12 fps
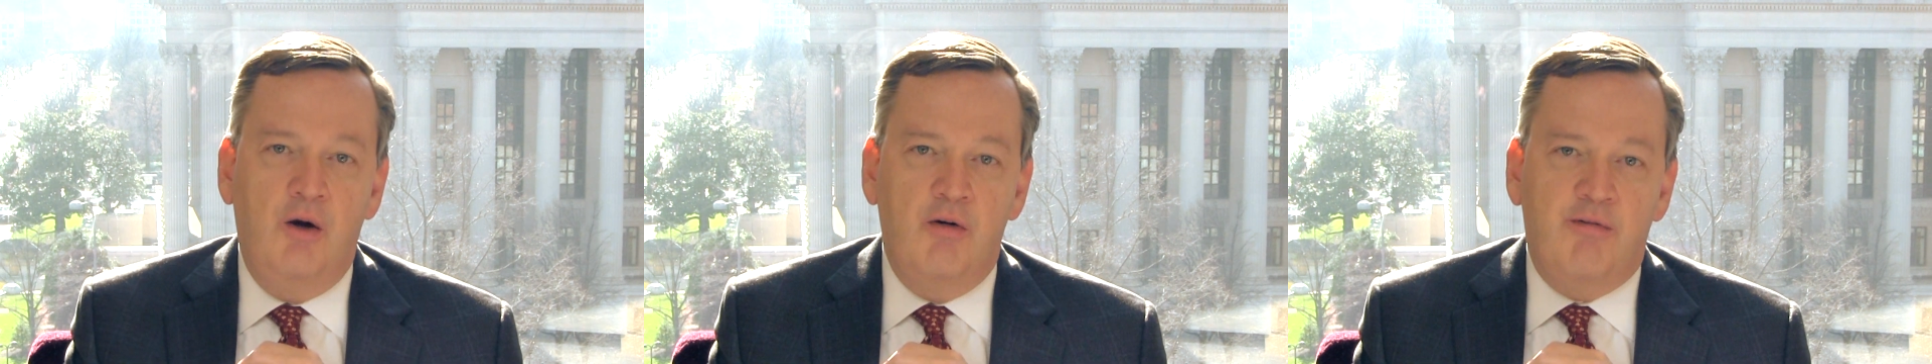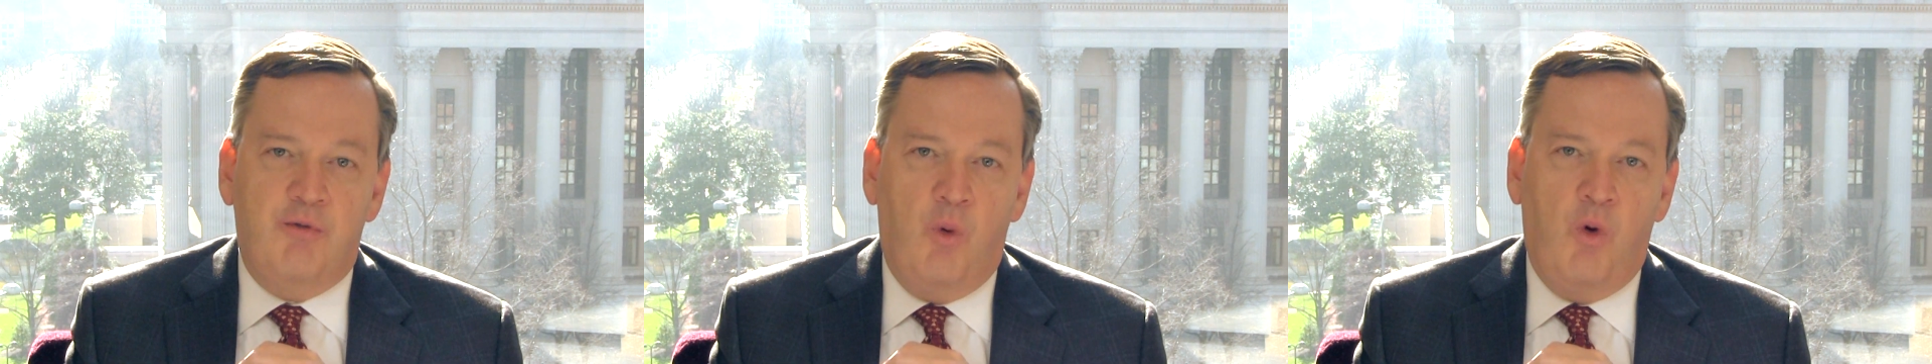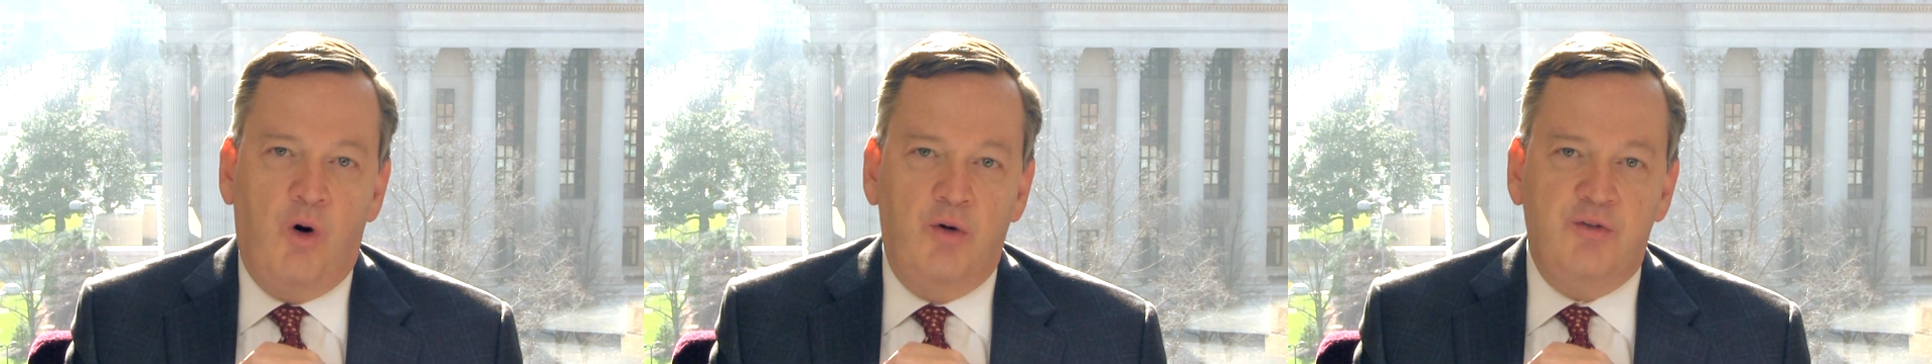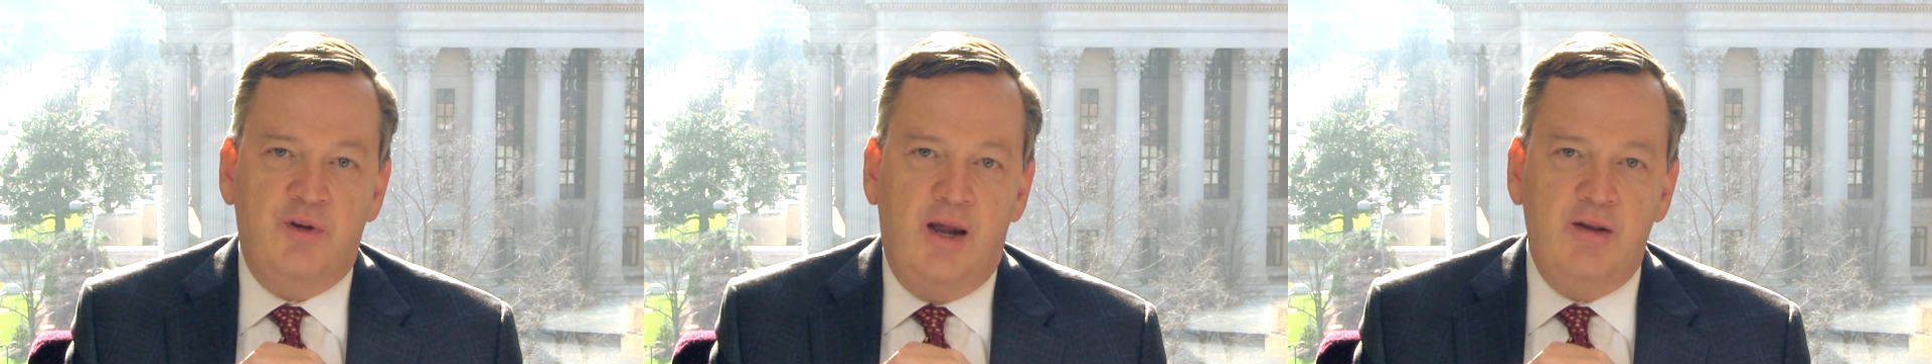for
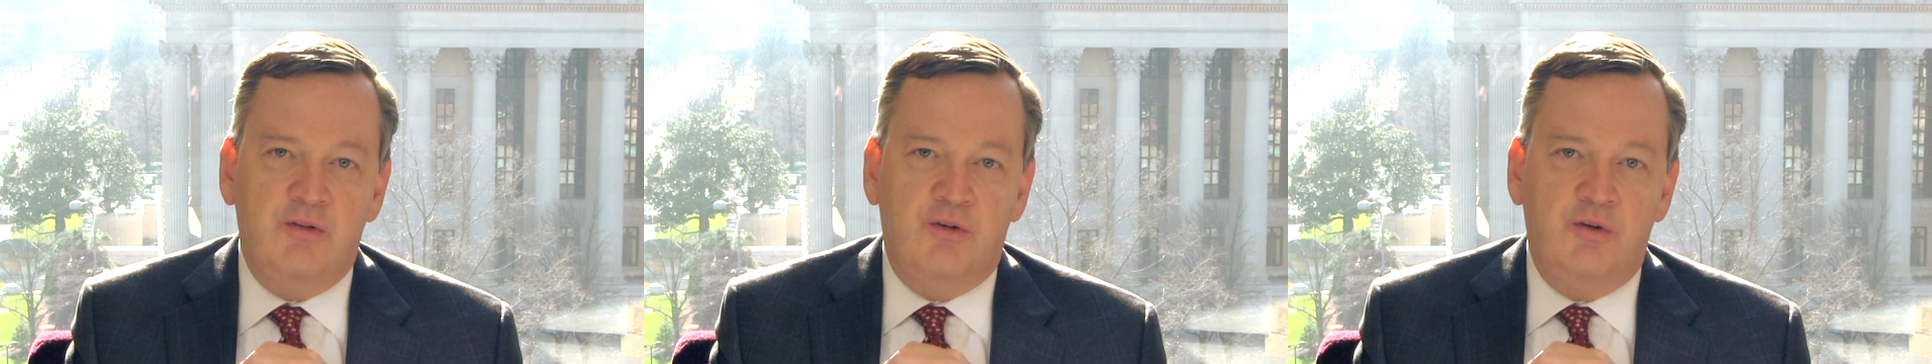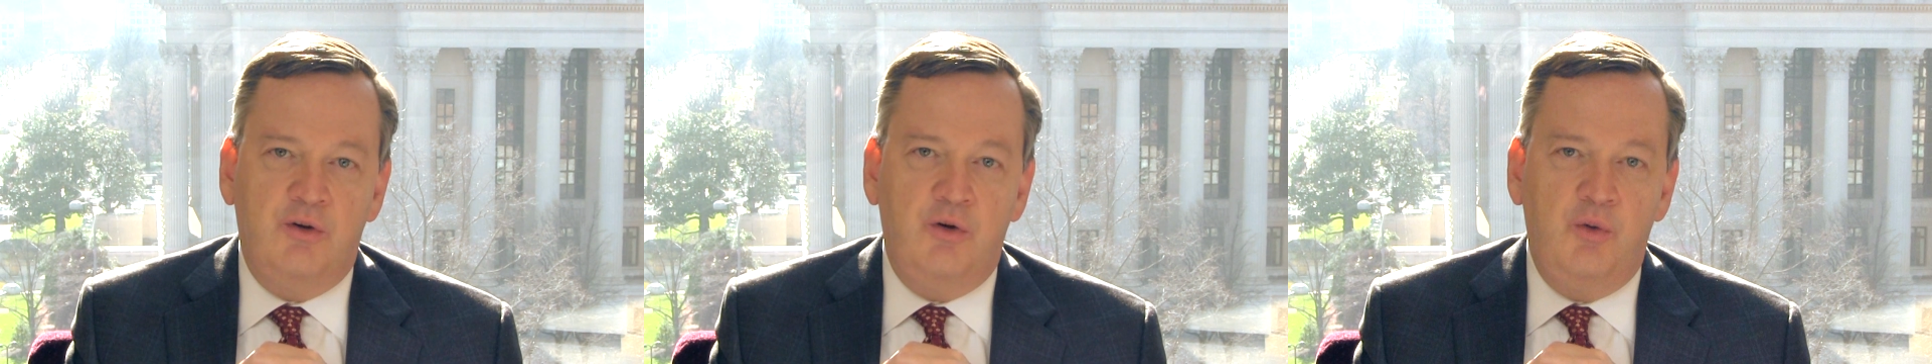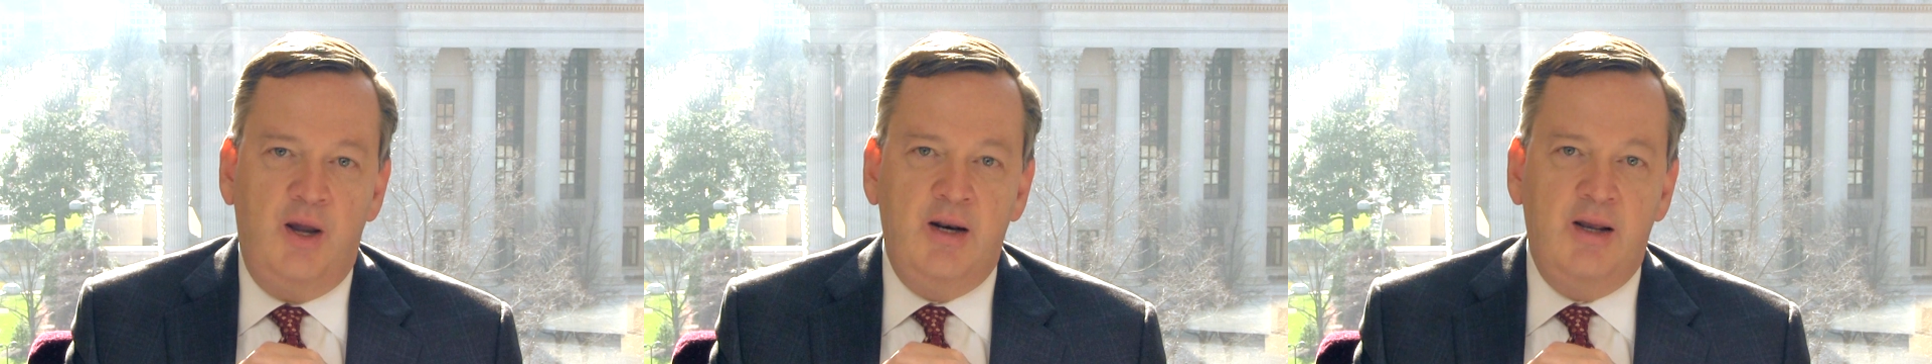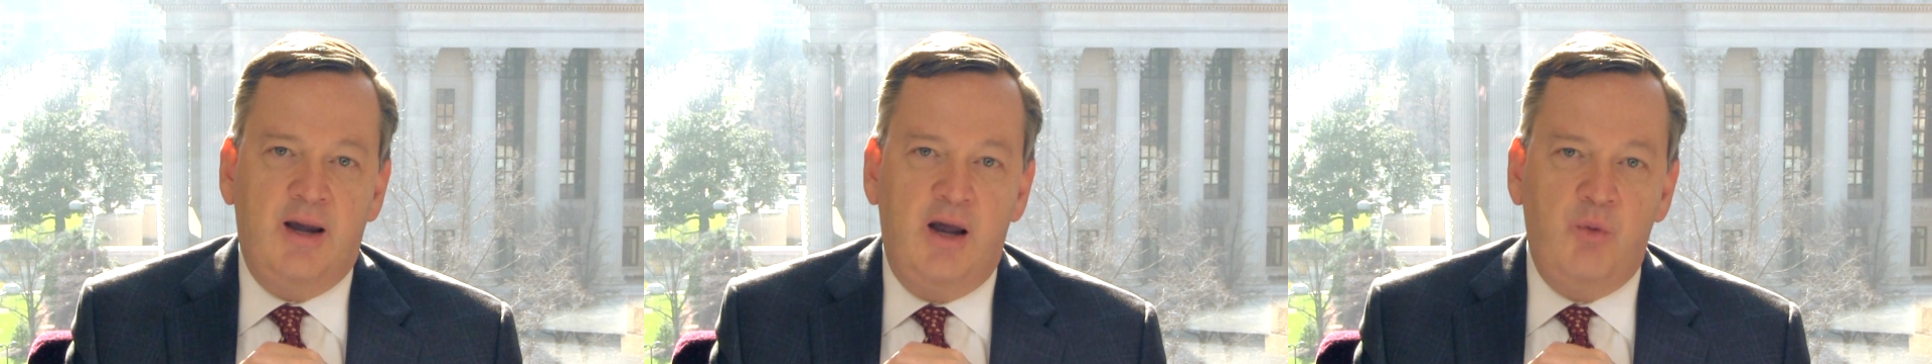states to
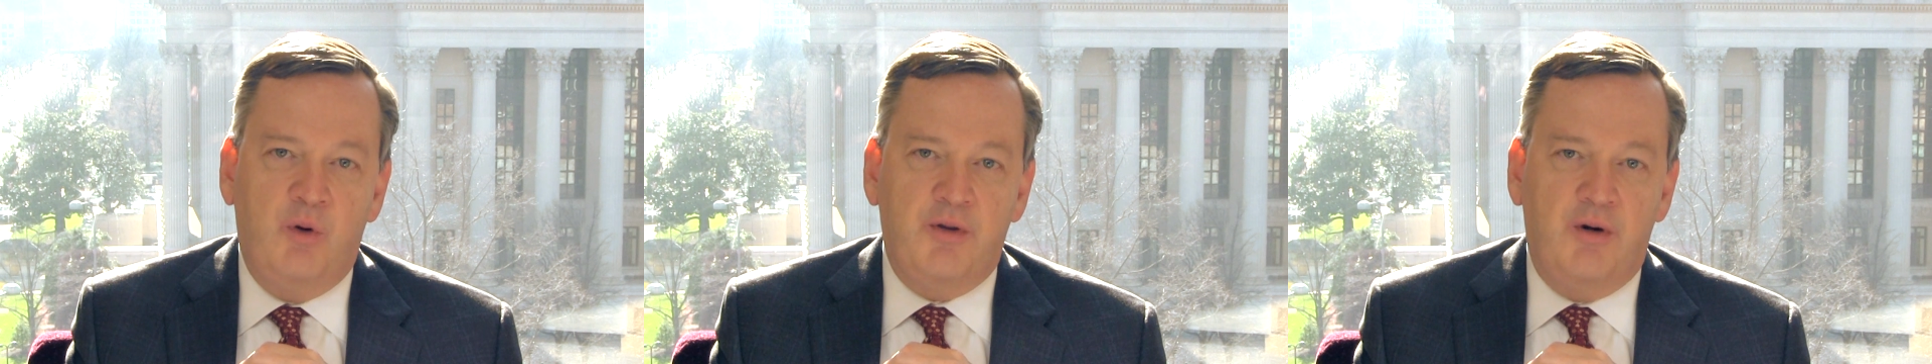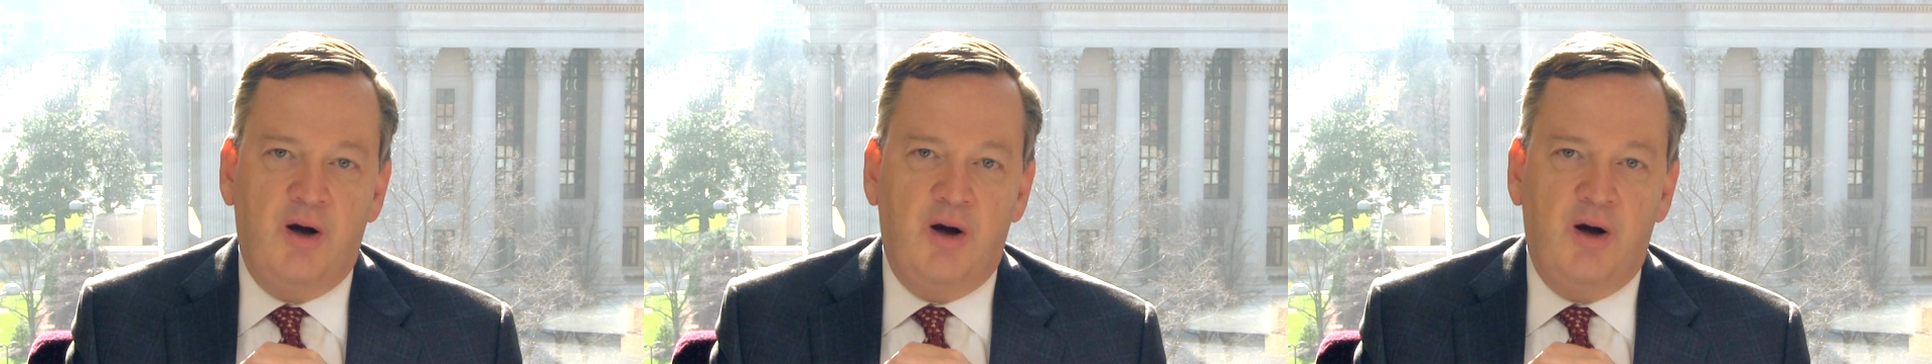indicate whether